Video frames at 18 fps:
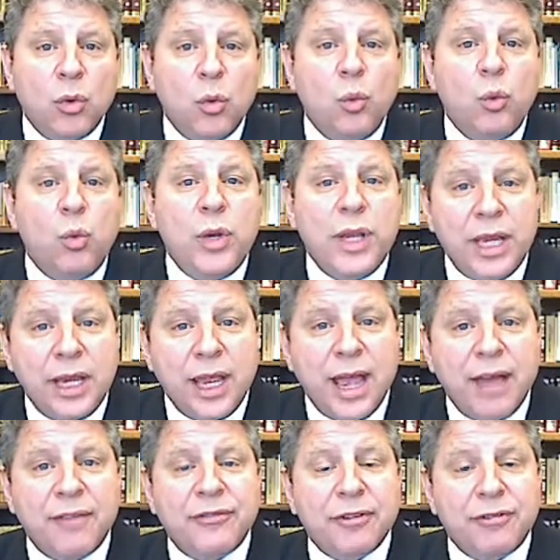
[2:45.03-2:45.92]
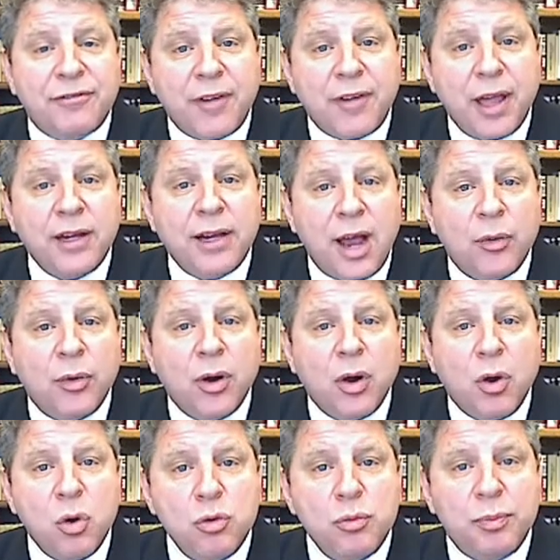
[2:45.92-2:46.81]
We have to fight our
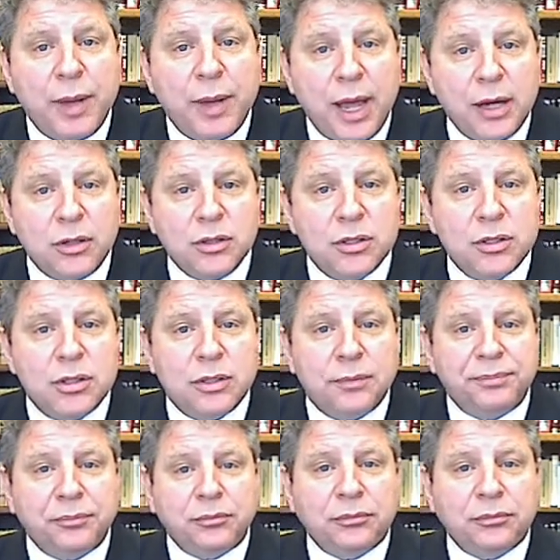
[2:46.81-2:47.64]
own battles.